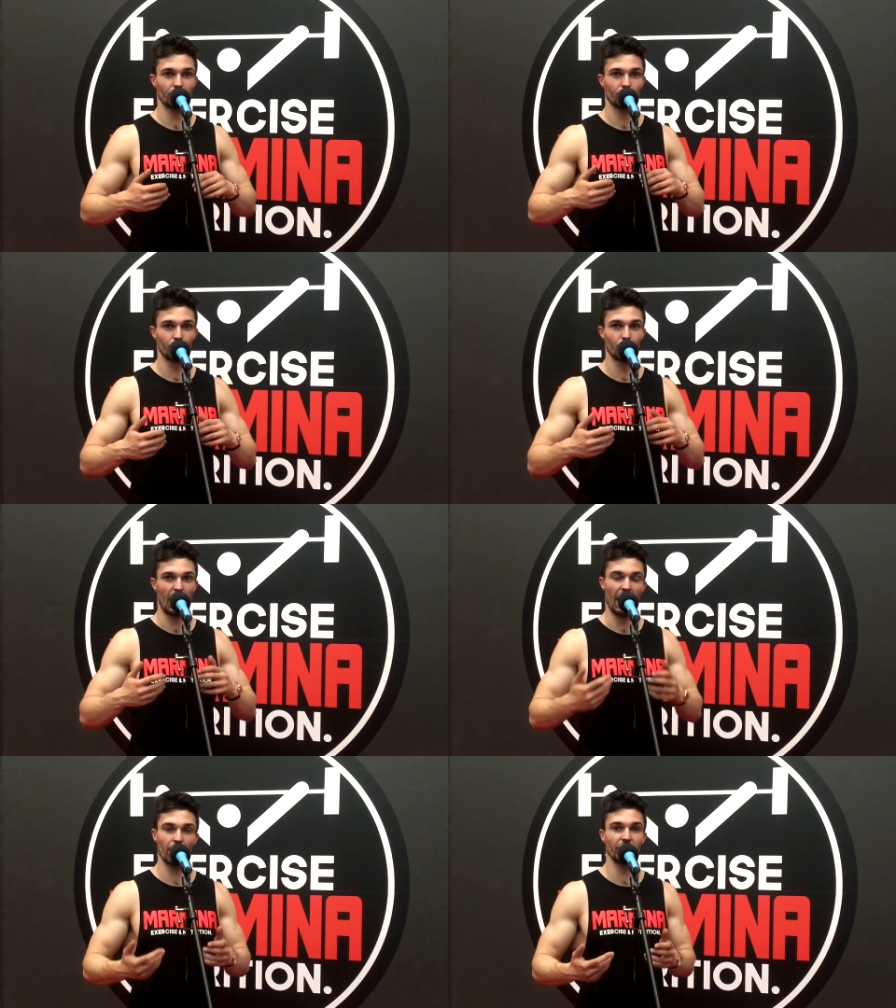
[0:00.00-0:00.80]
to
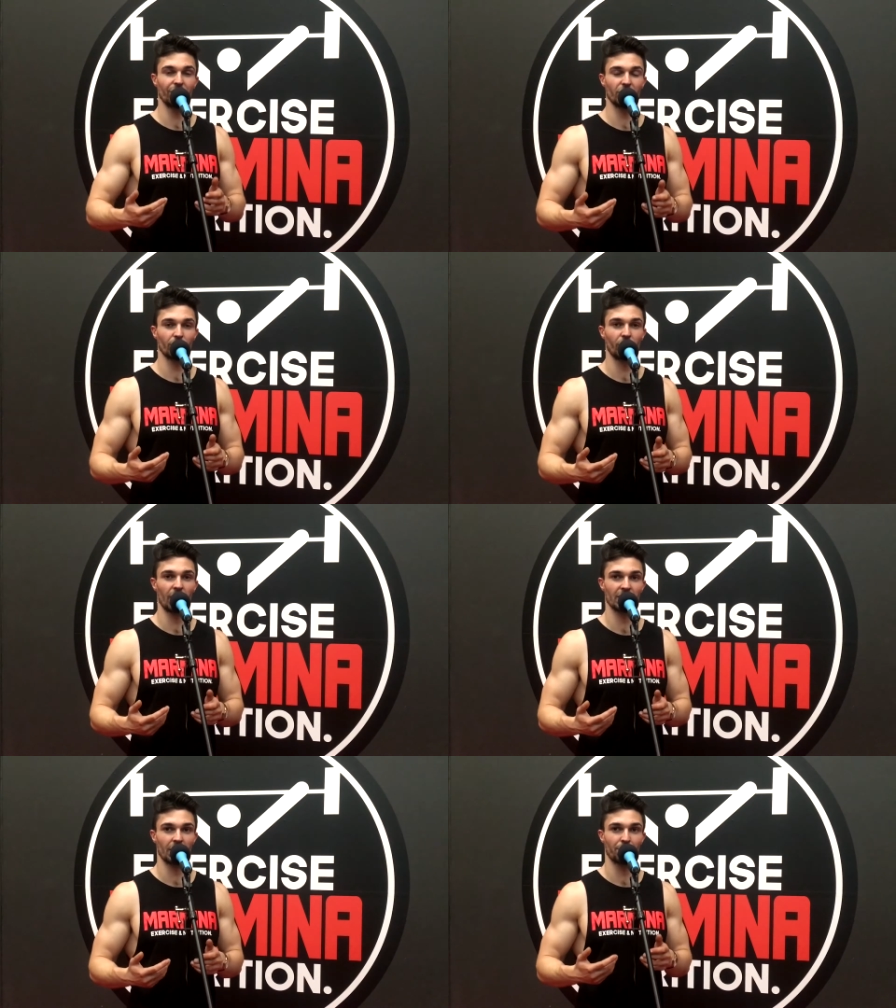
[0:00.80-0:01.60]
how
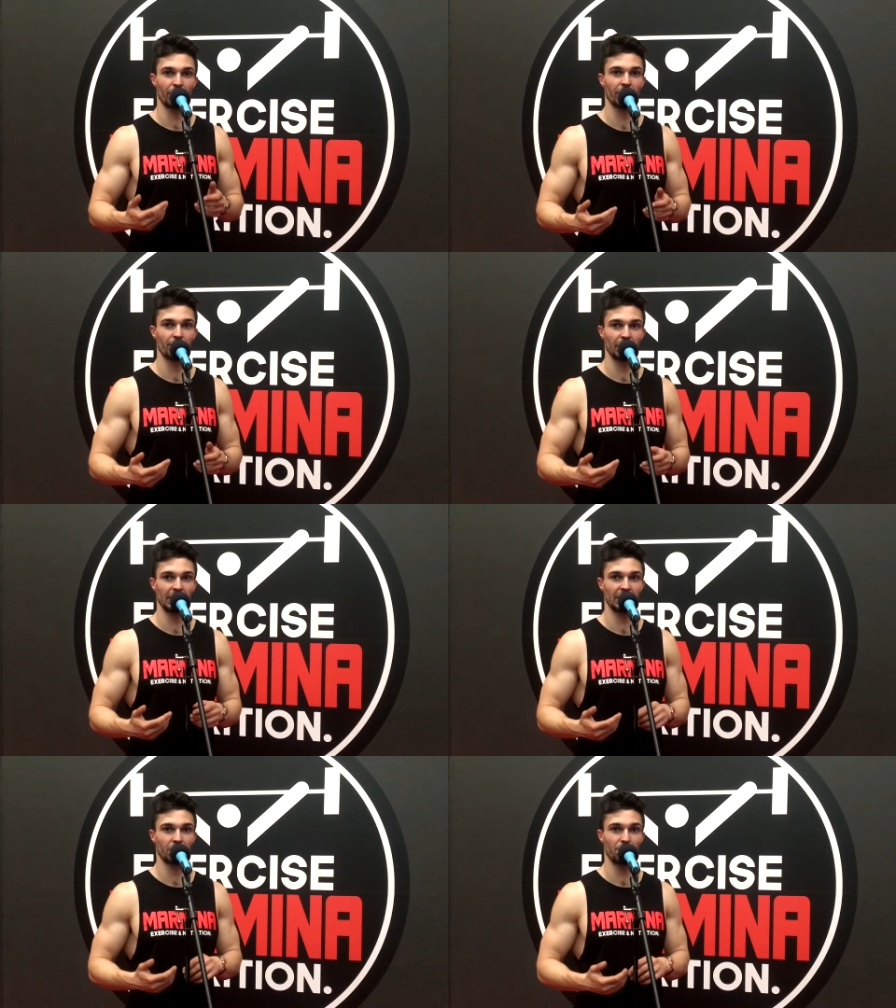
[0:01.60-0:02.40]
individualized a program really
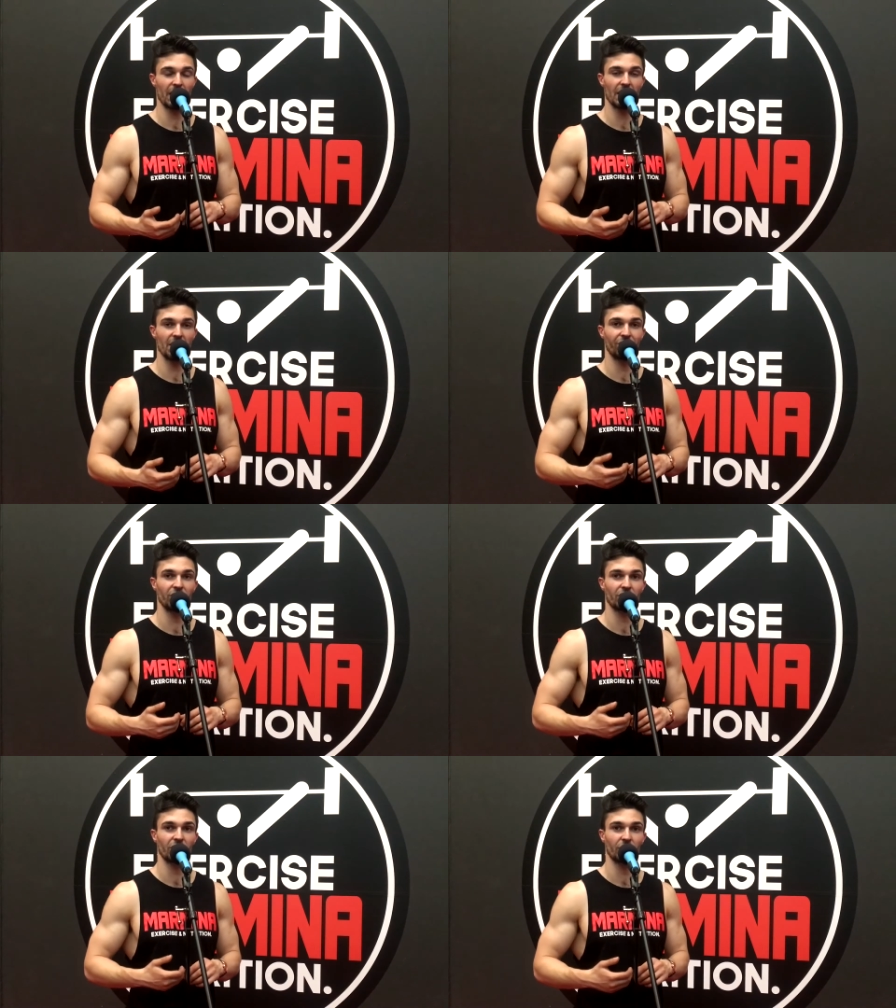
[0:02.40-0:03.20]
needs to be if we
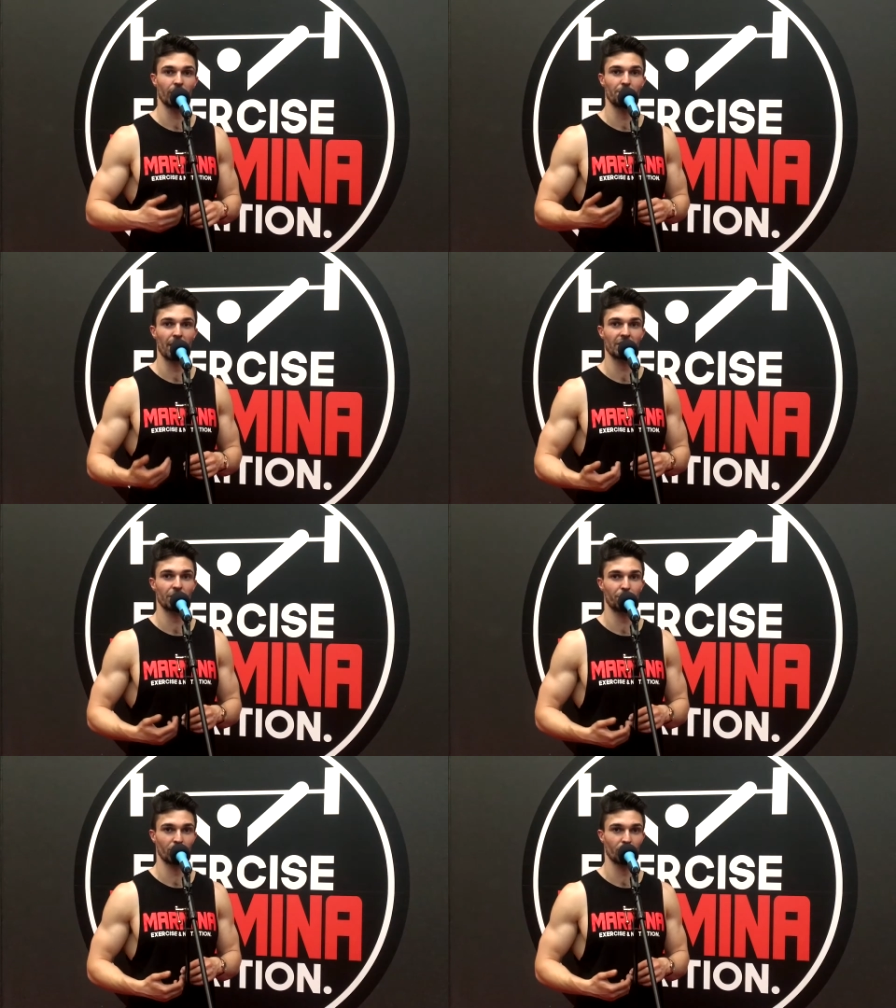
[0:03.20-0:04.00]
just stick to a
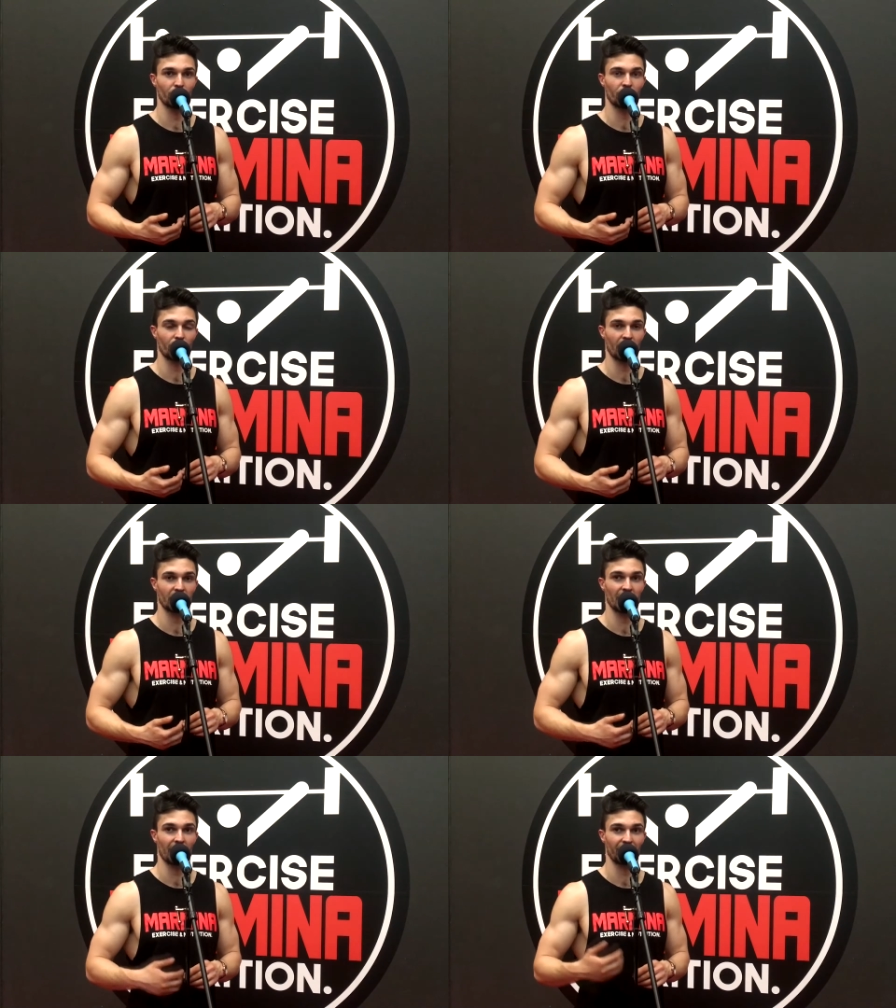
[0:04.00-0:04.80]
basic principled
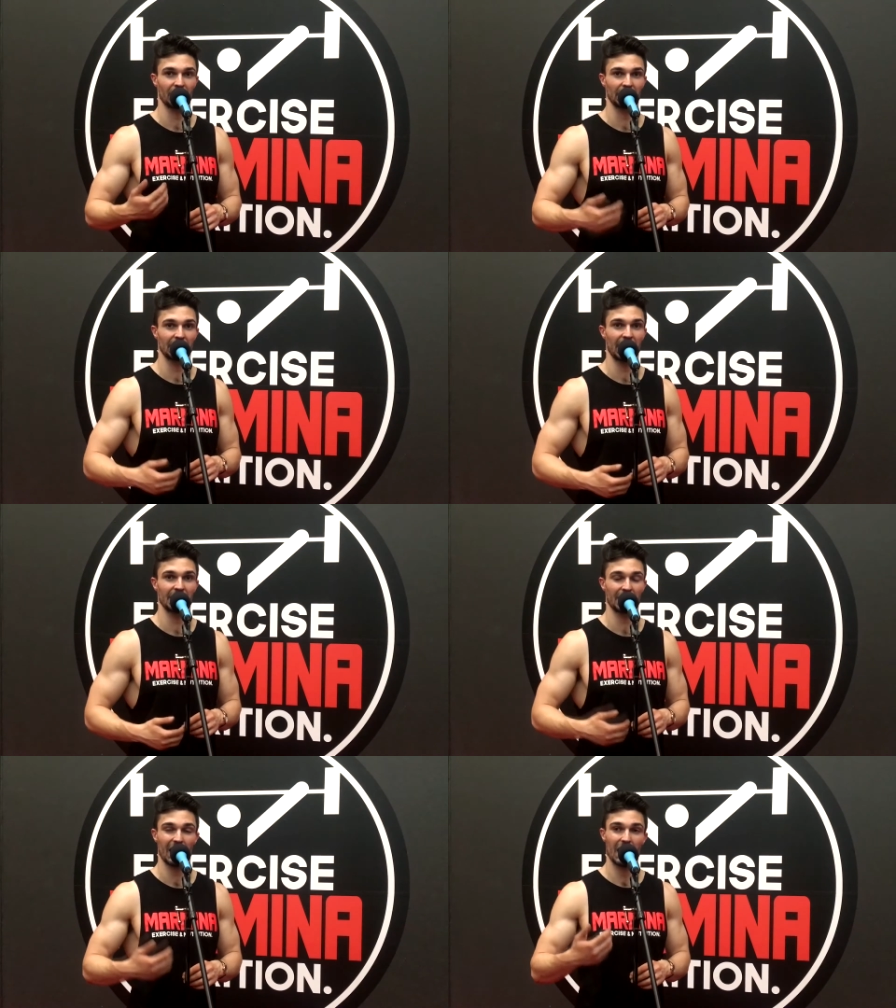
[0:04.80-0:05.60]
structure that
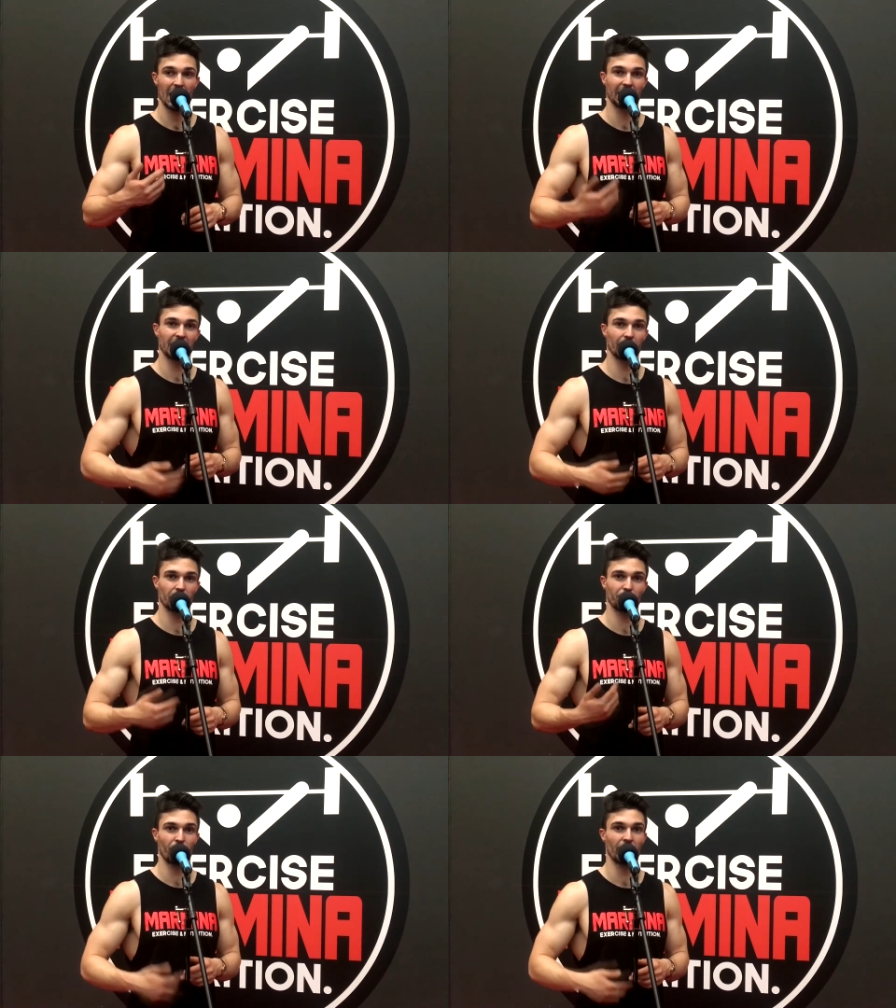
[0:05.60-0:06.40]
facilitates
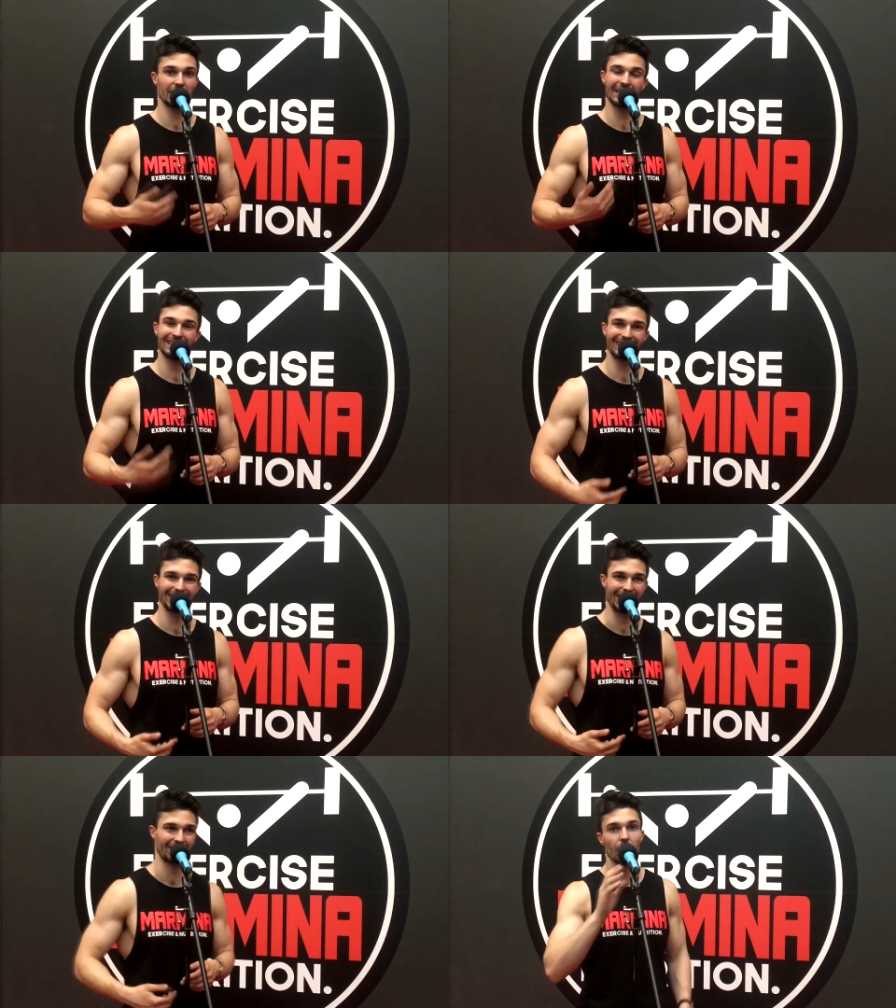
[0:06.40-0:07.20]
adherence, progress, and
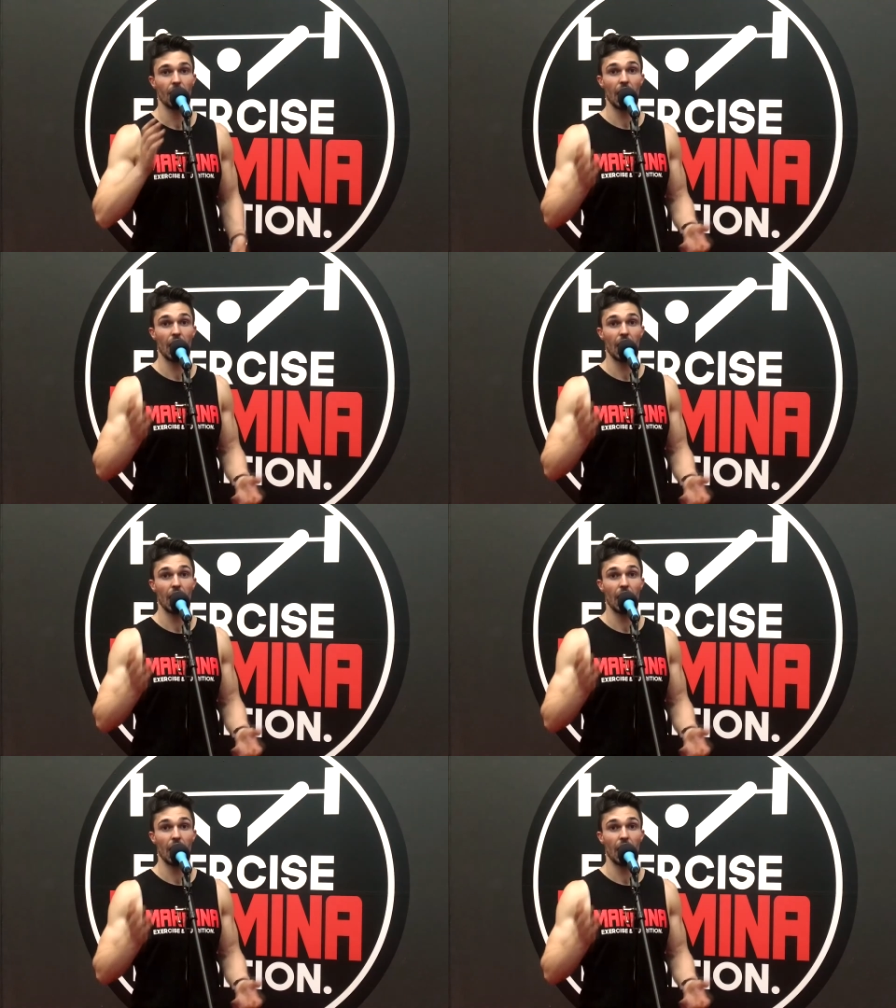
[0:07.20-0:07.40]
success.